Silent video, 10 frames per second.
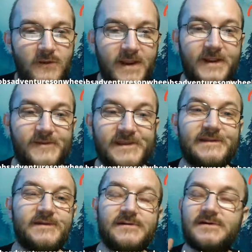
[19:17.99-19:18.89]
like I
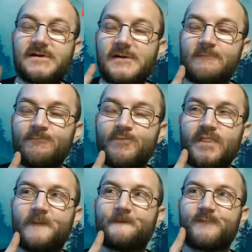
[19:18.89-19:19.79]
said, you're
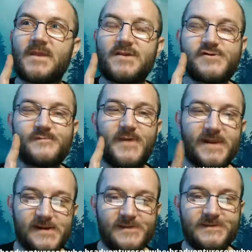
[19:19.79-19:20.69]
better